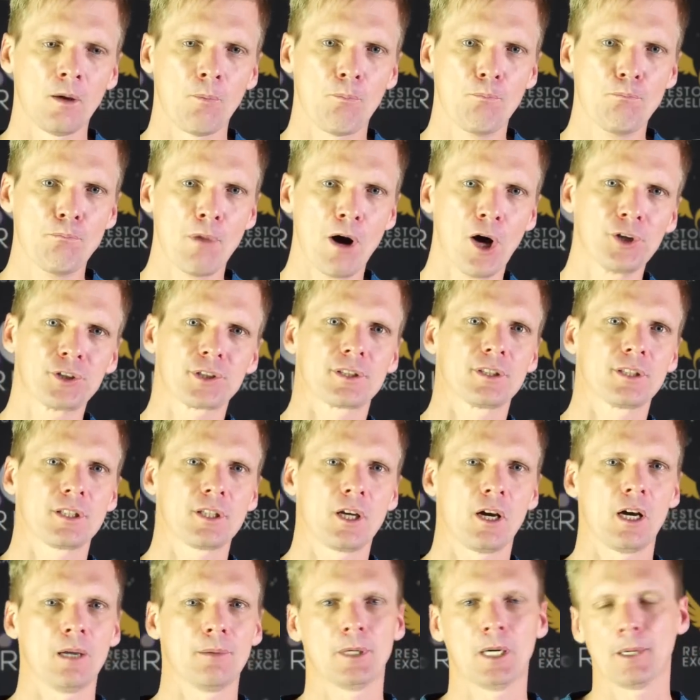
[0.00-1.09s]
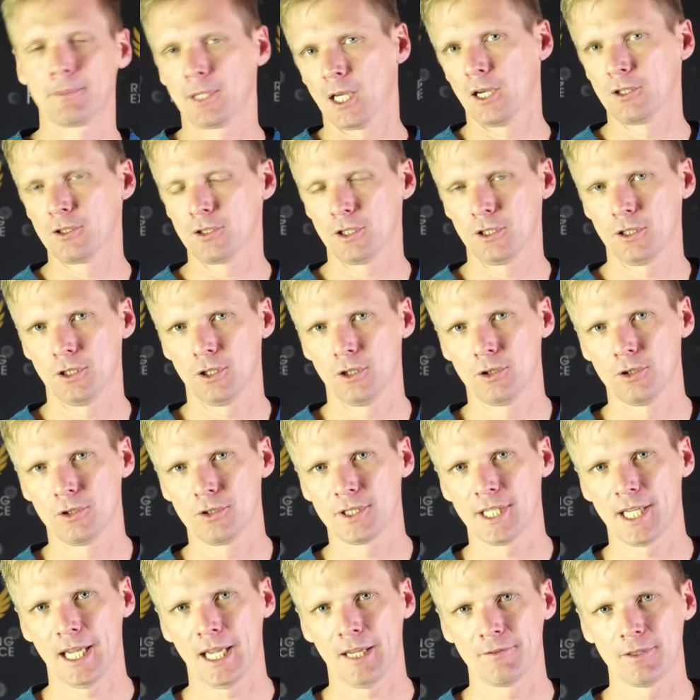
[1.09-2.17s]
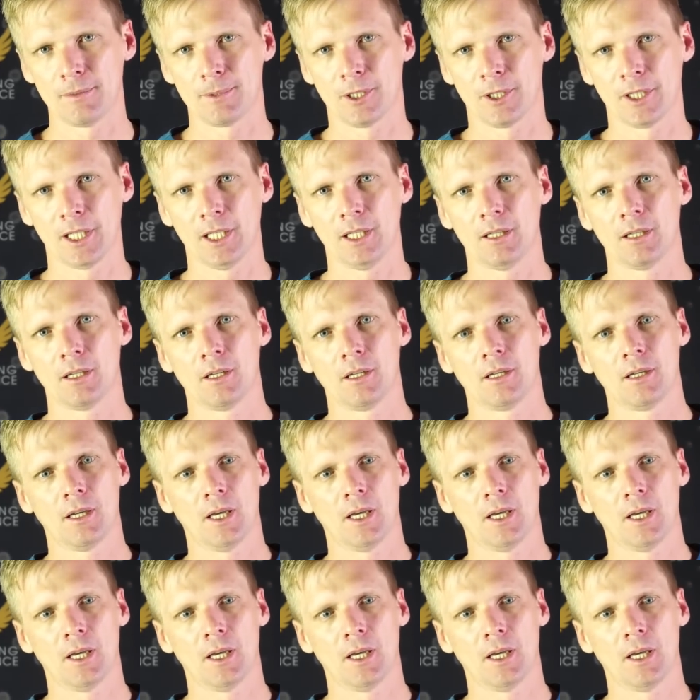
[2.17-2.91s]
Most of the time I'm going to use heavy body,